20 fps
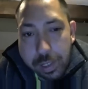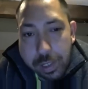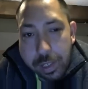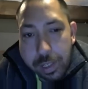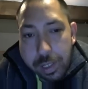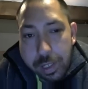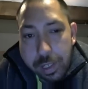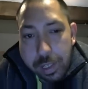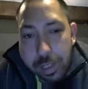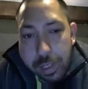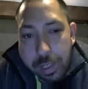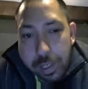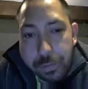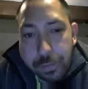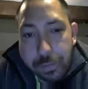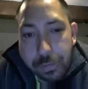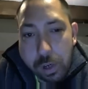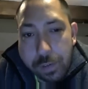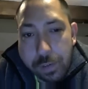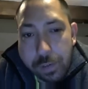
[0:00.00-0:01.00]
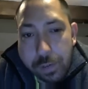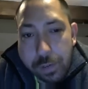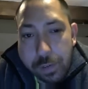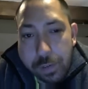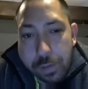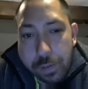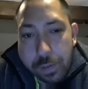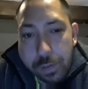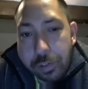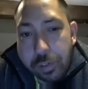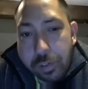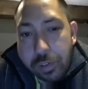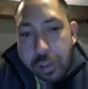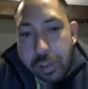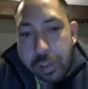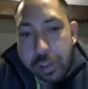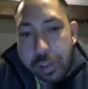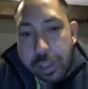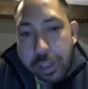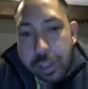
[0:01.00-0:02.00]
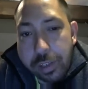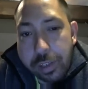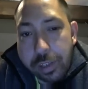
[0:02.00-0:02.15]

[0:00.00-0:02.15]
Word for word: He and four of others decided to